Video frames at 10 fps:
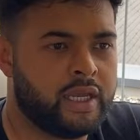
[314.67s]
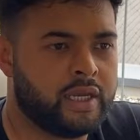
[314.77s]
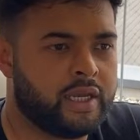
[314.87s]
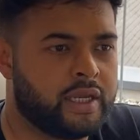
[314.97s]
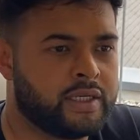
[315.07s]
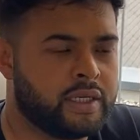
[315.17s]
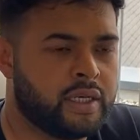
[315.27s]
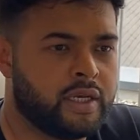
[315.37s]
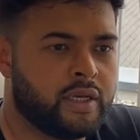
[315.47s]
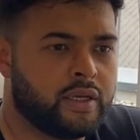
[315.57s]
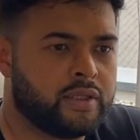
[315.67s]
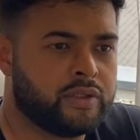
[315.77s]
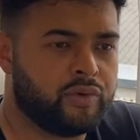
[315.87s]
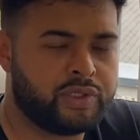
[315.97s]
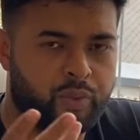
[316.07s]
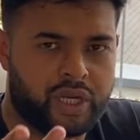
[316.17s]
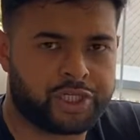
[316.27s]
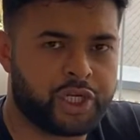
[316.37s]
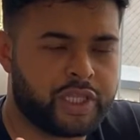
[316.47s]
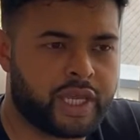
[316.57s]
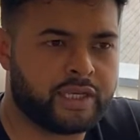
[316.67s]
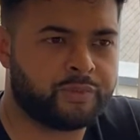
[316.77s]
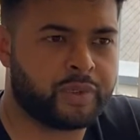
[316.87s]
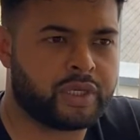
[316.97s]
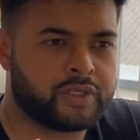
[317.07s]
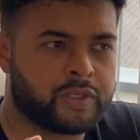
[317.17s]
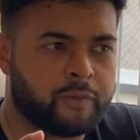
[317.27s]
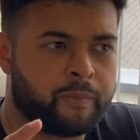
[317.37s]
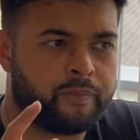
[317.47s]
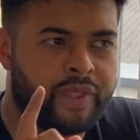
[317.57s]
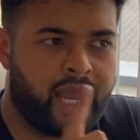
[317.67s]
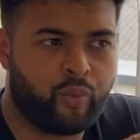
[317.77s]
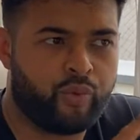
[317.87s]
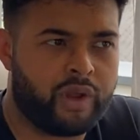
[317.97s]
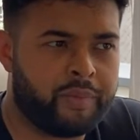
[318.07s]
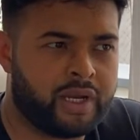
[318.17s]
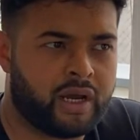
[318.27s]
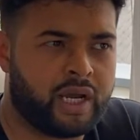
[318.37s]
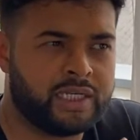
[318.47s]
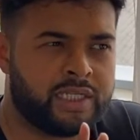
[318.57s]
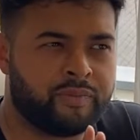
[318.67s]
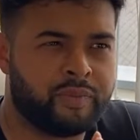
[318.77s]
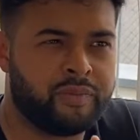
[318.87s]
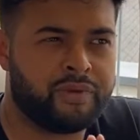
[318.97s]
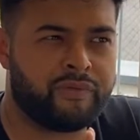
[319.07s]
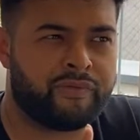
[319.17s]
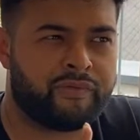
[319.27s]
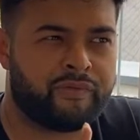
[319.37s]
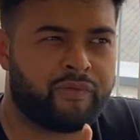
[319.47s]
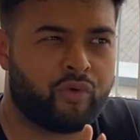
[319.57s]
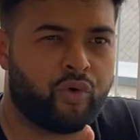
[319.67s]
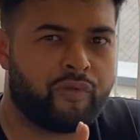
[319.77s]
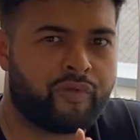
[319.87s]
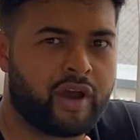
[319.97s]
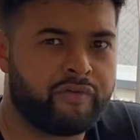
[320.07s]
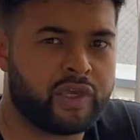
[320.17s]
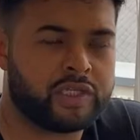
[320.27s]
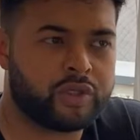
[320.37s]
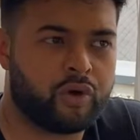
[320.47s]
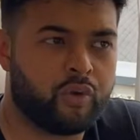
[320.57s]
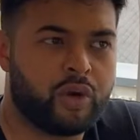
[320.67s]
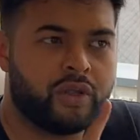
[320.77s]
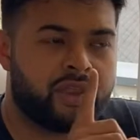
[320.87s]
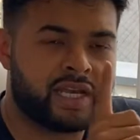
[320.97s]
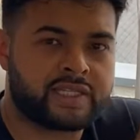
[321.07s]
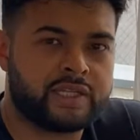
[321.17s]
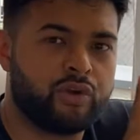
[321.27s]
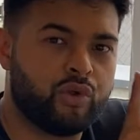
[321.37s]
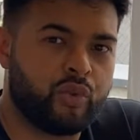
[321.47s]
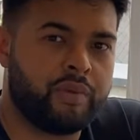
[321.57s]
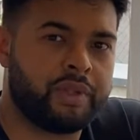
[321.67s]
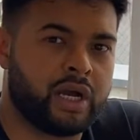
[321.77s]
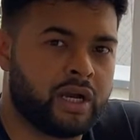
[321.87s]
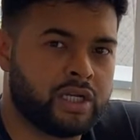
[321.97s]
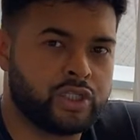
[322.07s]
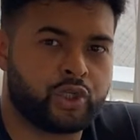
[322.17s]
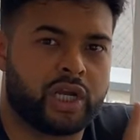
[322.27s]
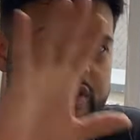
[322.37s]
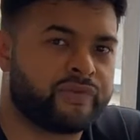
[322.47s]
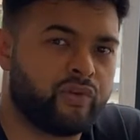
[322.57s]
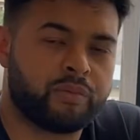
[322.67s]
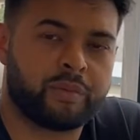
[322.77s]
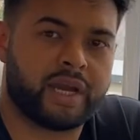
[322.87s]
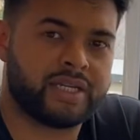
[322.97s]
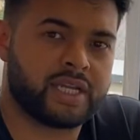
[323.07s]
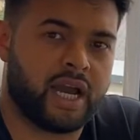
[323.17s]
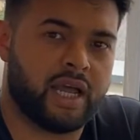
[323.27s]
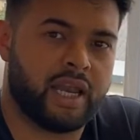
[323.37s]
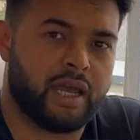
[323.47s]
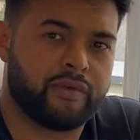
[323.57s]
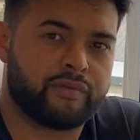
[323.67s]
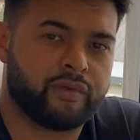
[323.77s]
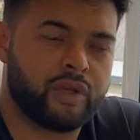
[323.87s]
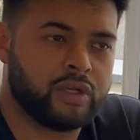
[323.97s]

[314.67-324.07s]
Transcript: And the reason why I share that is because that webinar I did maybe 4 or 5 years ago, that single webinar transformed my entire life.